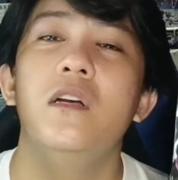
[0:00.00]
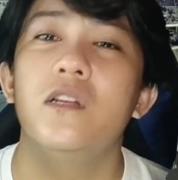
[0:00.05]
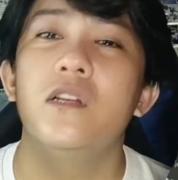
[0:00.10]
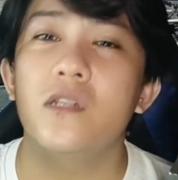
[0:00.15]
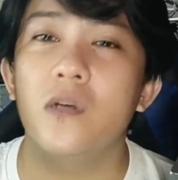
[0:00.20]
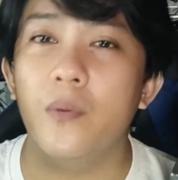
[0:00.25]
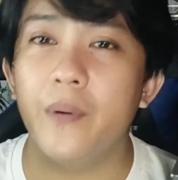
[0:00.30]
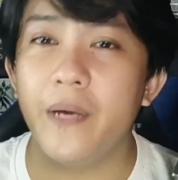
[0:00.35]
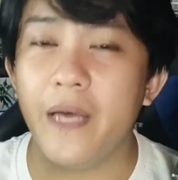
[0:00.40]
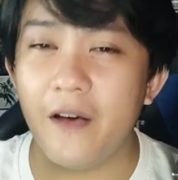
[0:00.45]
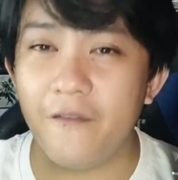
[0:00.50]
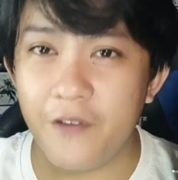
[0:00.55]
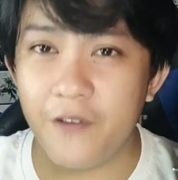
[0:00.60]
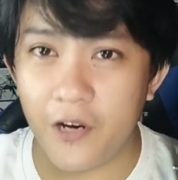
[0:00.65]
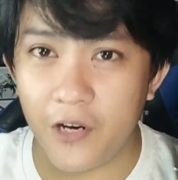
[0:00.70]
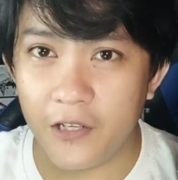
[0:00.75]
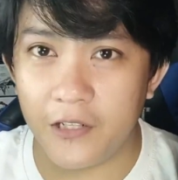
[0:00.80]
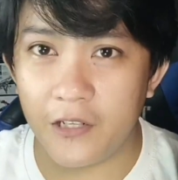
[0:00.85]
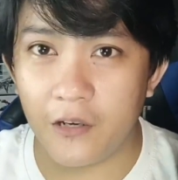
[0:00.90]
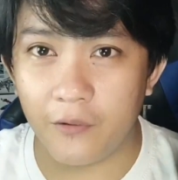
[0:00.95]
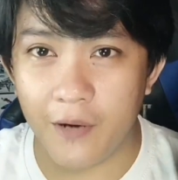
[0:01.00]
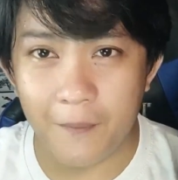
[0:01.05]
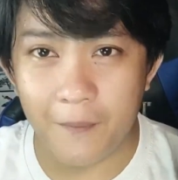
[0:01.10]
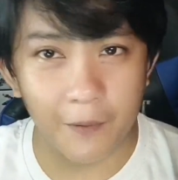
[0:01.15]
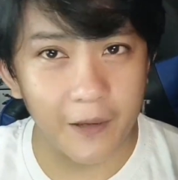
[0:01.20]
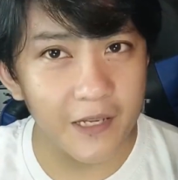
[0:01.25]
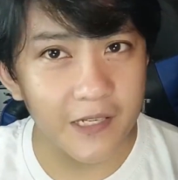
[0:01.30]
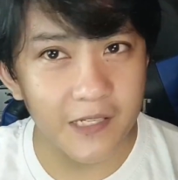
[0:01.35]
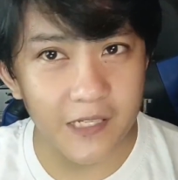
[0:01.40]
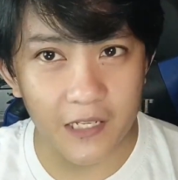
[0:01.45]
So we have here the
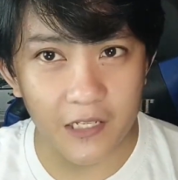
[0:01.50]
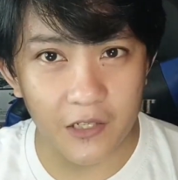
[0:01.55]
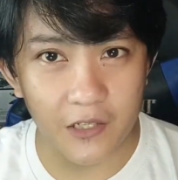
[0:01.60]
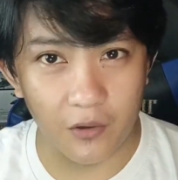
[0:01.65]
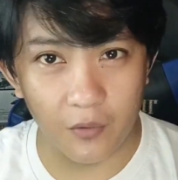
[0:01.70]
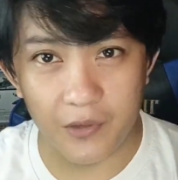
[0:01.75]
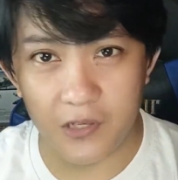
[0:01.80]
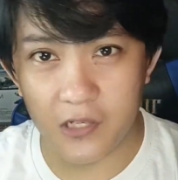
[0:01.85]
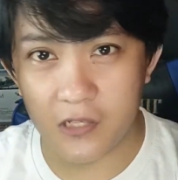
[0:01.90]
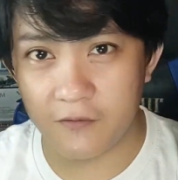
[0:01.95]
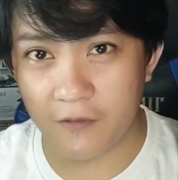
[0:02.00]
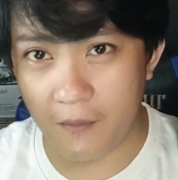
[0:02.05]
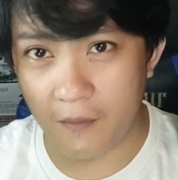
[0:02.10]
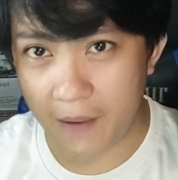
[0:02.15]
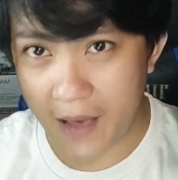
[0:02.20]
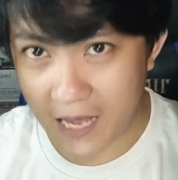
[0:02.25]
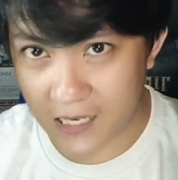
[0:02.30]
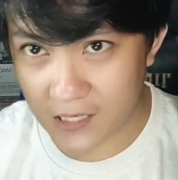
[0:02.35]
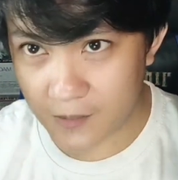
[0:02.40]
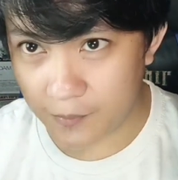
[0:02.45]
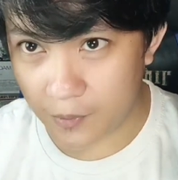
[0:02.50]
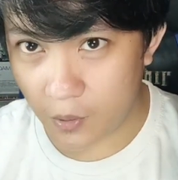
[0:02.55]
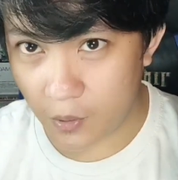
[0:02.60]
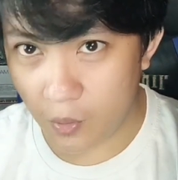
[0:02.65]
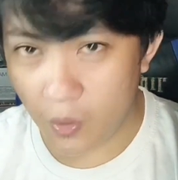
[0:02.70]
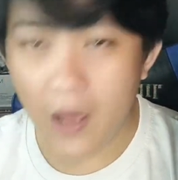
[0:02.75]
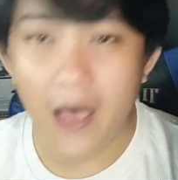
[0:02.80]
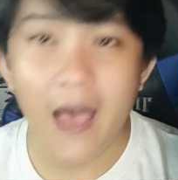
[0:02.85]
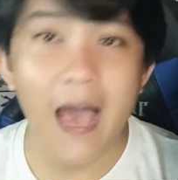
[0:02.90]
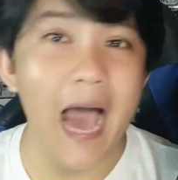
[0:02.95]
Reaper Incendio, which is from
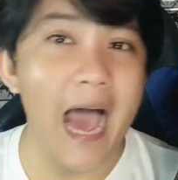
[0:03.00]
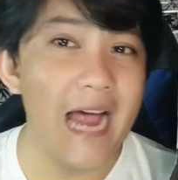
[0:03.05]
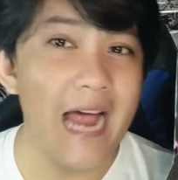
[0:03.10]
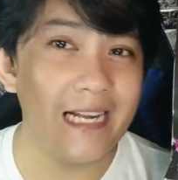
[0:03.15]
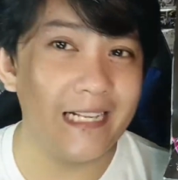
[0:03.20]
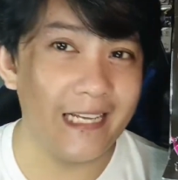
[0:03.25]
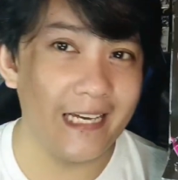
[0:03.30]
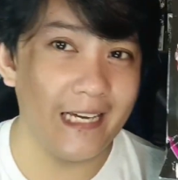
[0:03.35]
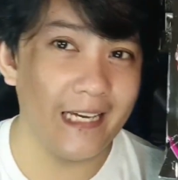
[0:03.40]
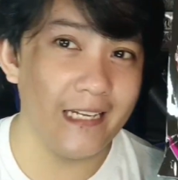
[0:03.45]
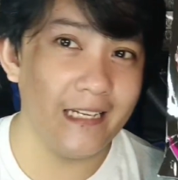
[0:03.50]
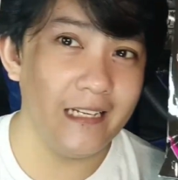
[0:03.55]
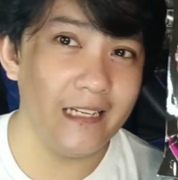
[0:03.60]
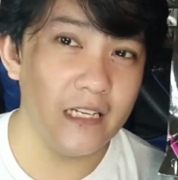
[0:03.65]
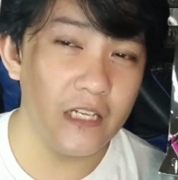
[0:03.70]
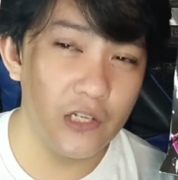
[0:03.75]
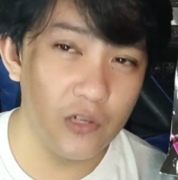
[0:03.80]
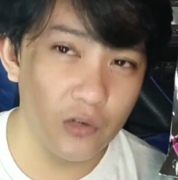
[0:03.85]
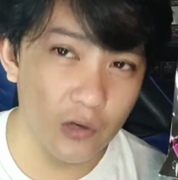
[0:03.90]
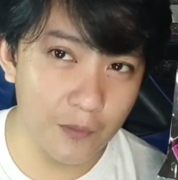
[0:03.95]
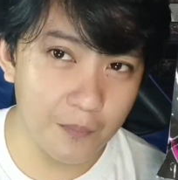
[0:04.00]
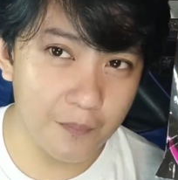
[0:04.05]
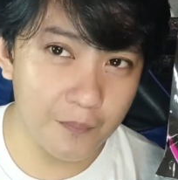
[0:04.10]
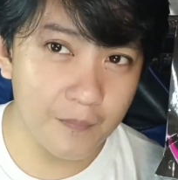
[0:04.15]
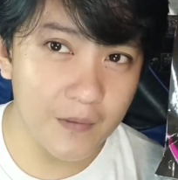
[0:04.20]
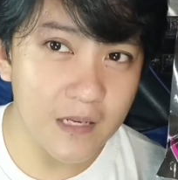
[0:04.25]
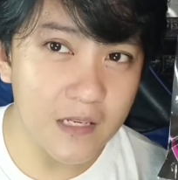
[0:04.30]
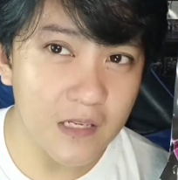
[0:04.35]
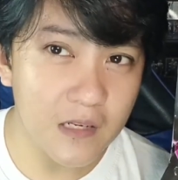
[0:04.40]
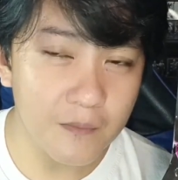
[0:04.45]
Hasbro, and then your
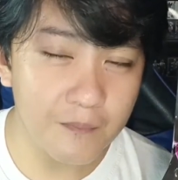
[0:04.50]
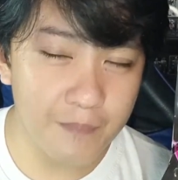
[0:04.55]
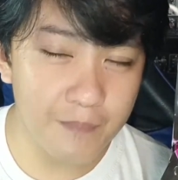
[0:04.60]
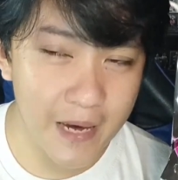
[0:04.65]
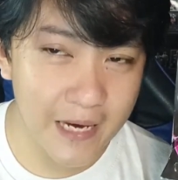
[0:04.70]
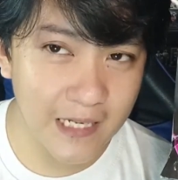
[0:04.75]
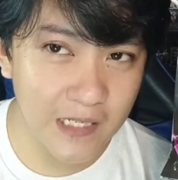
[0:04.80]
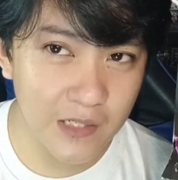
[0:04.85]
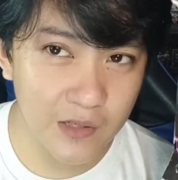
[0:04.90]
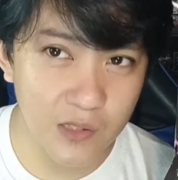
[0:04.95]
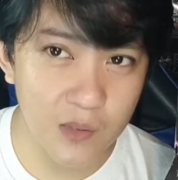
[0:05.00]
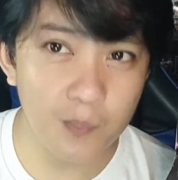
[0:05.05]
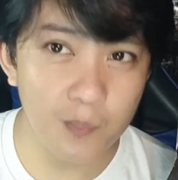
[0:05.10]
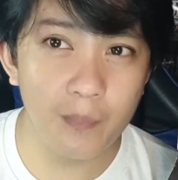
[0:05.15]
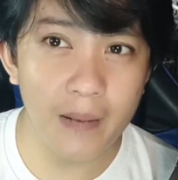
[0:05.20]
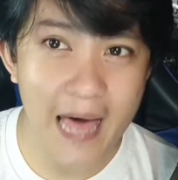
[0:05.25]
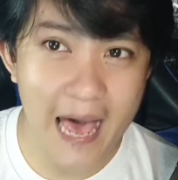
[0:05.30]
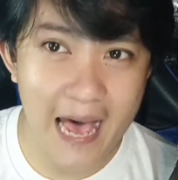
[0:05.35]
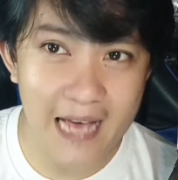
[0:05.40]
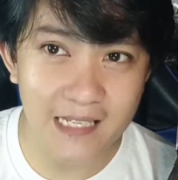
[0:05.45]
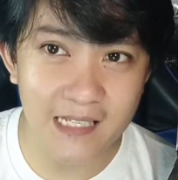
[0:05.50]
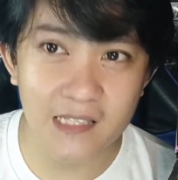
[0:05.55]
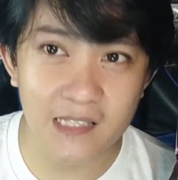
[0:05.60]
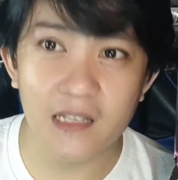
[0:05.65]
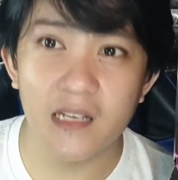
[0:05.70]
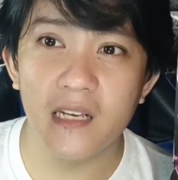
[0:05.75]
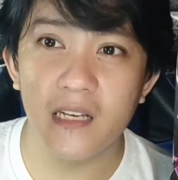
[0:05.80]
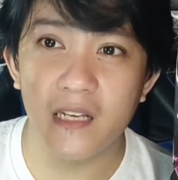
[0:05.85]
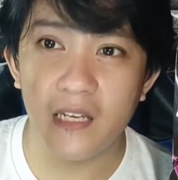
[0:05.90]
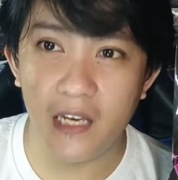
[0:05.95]
Pegasus Blast
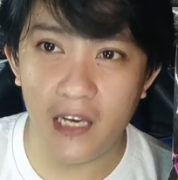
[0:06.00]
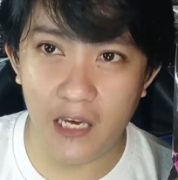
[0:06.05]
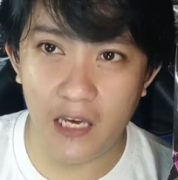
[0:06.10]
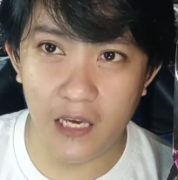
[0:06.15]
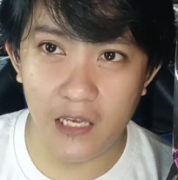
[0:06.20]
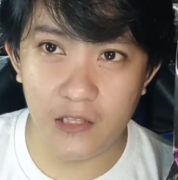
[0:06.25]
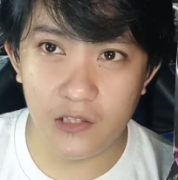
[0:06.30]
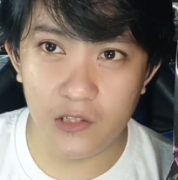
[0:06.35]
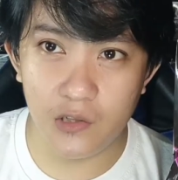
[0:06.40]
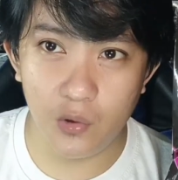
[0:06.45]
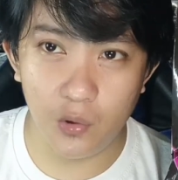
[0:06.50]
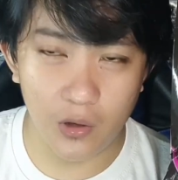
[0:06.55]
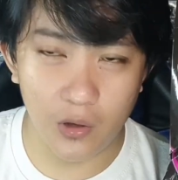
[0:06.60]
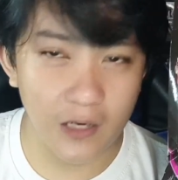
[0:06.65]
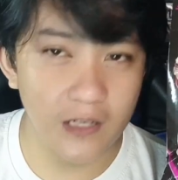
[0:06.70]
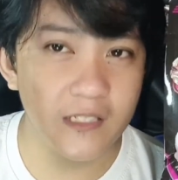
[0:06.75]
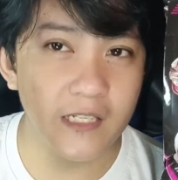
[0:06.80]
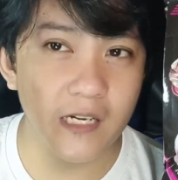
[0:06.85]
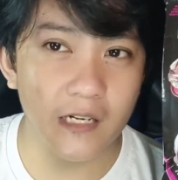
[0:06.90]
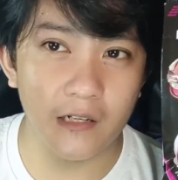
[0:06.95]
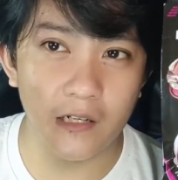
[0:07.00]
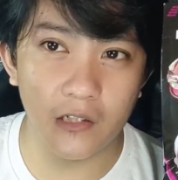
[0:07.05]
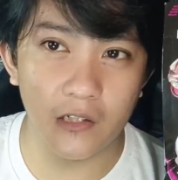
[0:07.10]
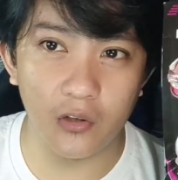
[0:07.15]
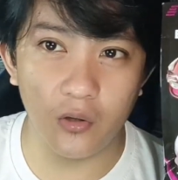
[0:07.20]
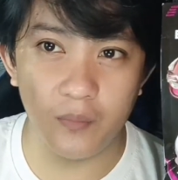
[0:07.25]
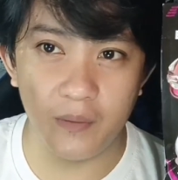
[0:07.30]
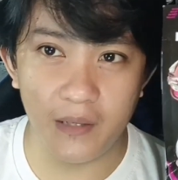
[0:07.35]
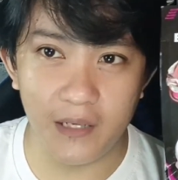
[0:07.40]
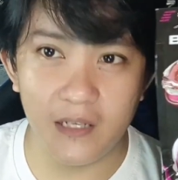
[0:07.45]
in your TAKARA
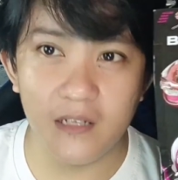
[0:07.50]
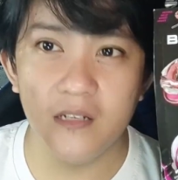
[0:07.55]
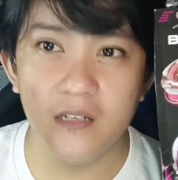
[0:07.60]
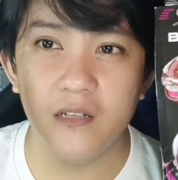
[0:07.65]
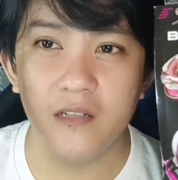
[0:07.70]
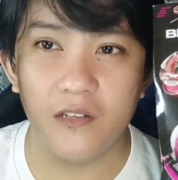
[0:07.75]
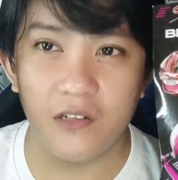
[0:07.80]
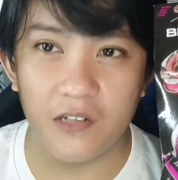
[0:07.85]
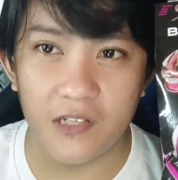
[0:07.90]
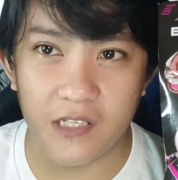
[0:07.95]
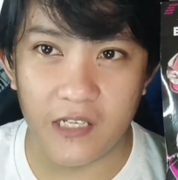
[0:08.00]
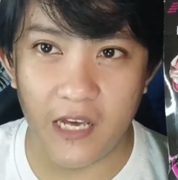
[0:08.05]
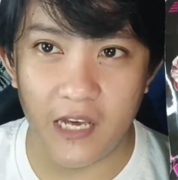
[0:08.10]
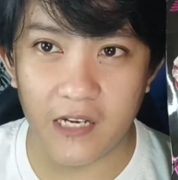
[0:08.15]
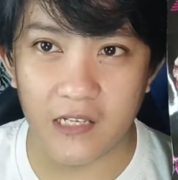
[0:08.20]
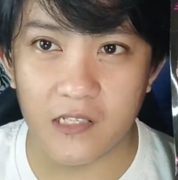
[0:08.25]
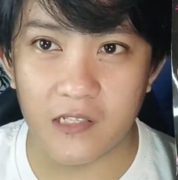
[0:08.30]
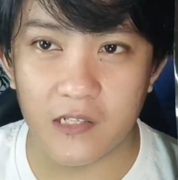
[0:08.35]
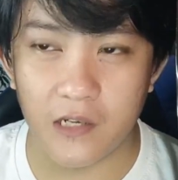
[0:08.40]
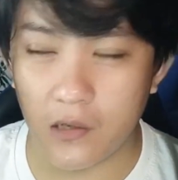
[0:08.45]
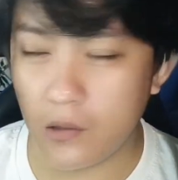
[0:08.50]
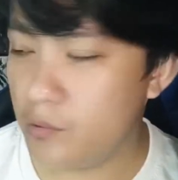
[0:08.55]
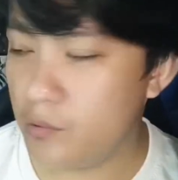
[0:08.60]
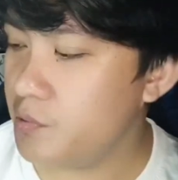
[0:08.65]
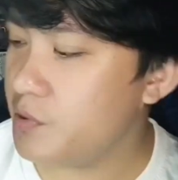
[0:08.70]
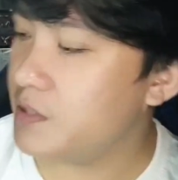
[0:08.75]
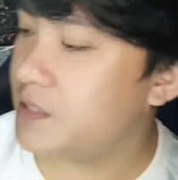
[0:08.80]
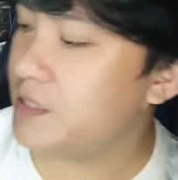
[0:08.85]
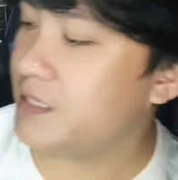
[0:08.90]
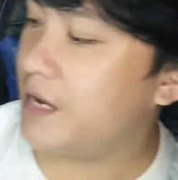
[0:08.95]
TOMY, your
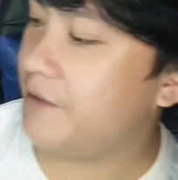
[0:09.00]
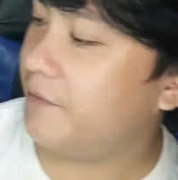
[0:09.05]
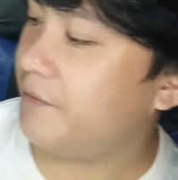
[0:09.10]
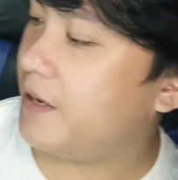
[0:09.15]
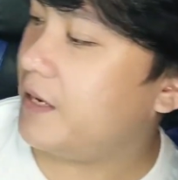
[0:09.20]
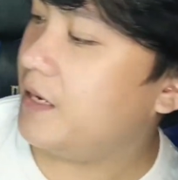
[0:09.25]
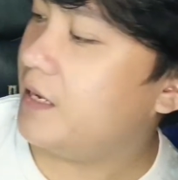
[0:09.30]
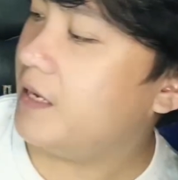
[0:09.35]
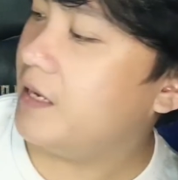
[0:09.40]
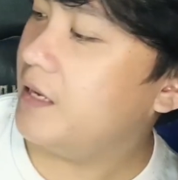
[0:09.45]
CX-07.